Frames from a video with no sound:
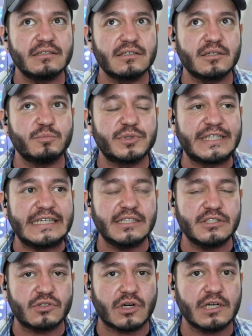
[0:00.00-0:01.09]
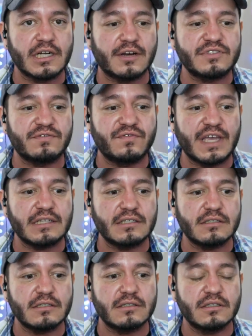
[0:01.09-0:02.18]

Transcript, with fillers: completely strong enough to fend,